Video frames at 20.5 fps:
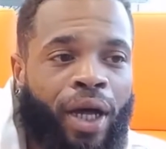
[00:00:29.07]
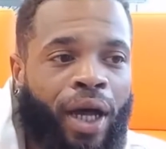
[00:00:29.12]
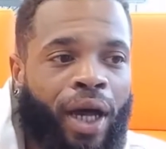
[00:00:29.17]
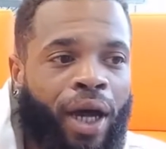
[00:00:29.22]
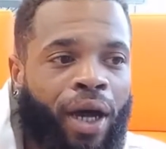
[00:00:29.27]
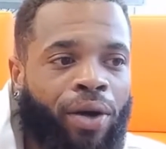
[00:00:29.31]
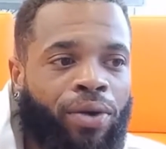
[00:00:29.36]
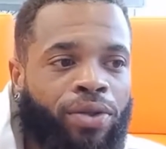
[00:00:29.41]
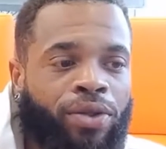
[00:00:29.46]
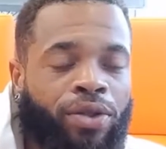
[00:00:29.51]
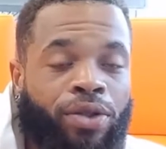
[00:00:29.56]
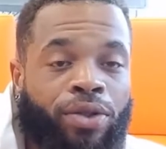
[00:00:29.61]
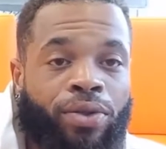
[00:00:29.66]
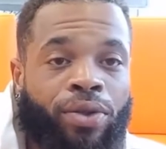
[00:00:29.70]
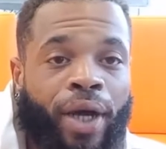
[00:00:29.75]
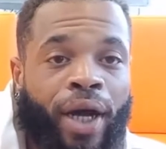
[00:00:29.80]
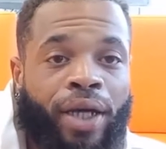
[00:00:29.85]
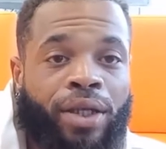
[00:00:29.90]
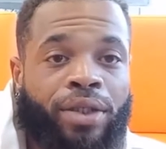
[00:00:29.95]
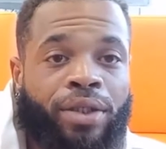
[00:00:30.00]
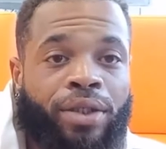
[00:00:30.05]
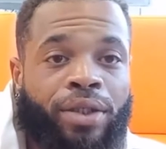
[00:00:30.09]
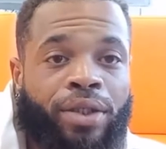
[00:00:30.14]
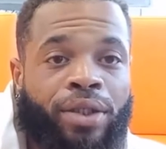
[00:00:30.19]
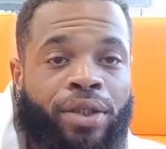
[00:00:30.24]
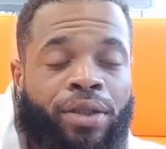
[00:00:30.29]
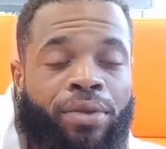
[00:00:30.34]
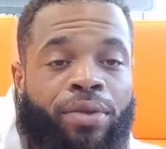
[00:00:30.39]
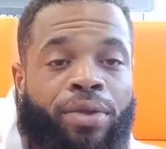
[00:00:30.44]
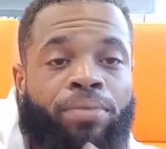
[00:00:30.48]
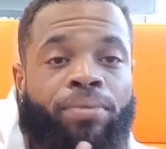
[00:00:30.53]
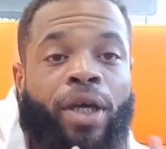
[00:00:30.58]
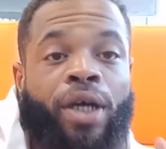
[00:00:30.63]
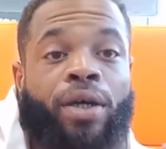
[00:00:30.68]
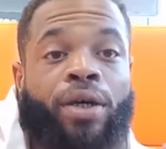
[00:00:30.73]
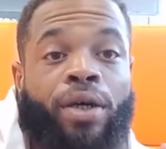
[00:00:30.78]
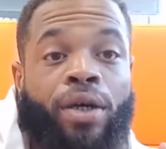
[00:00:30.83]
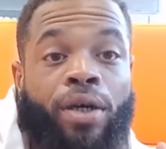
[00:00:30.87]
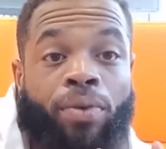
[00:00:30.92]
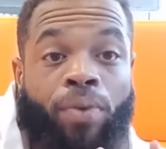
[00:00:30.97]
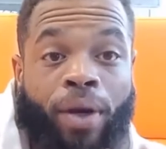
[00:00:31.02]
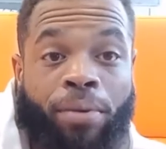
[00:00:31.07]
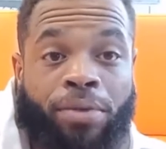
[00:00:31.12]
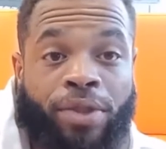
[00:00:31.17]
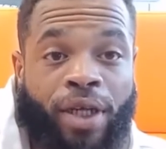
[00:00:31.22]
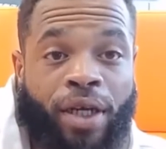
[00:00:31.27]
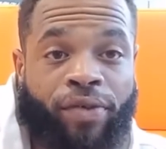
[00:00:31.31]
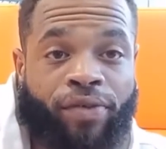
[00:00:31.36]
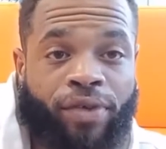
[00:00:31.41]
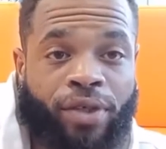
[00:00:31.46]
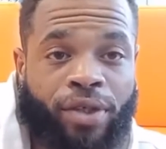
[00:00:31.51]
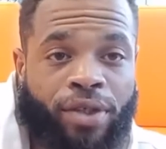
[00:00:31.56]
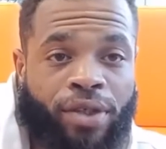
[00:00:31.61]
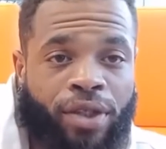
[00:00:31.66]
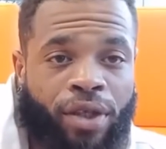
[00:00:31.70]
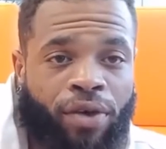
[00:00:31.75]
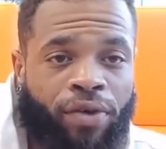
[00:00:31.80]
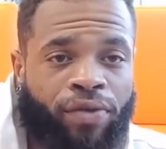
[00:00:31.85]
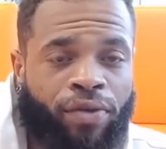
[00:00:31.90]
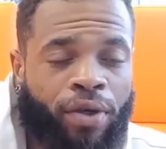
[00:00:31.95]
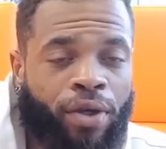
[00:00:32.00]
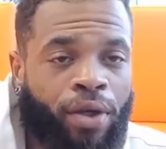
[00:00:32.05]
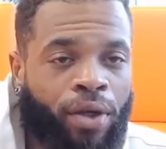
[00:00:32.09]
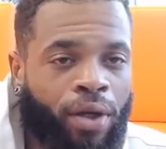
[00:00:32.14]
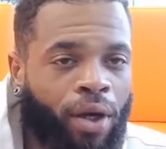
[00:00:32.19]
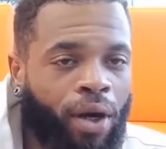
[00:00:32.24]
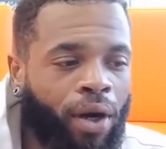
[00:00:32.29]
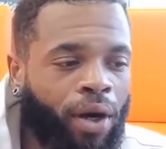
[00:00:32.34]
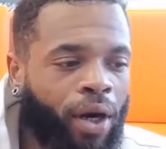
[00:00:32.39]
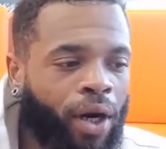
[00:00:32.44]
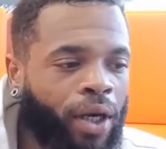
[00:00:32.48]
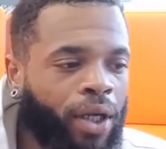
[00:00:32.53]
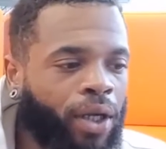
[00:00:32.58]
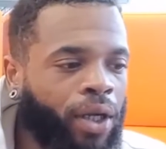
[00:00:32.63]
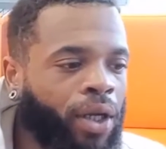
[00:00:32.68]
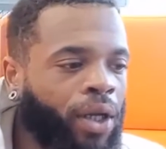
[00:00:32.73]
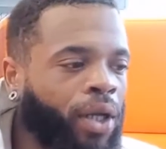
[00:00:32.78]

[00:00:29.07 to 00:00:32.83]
how to actually make a good website for yourself. Alright,